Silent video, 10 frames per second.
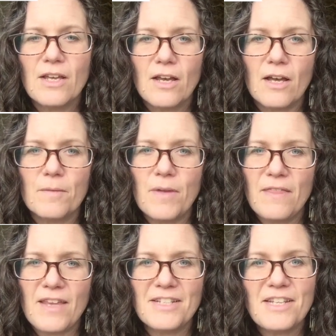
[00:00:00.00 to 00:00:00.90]

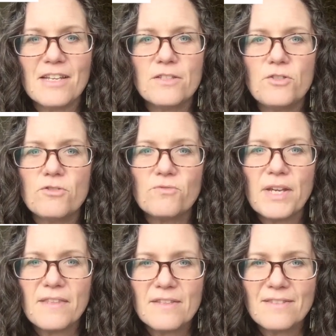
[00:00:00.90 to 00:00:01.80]
And the idea is you
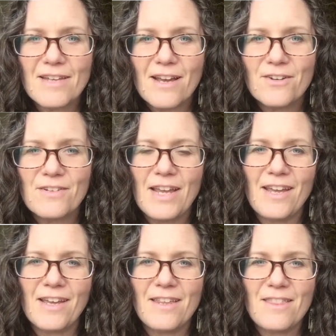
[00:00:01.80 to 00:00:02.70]
drink this down
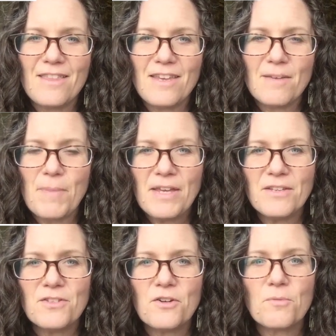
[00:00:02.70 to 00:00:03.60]
and the
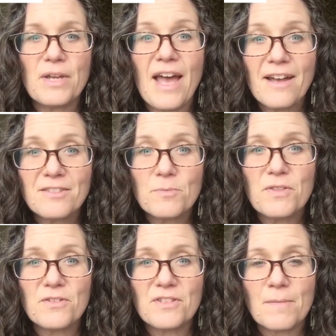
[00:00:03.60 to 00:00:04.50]
baking soda reacts
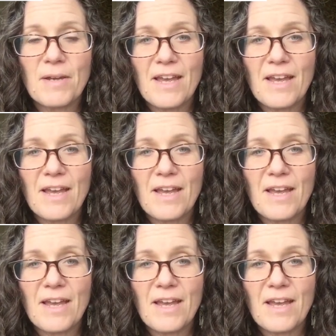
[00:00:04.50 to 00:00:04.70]
with your stomach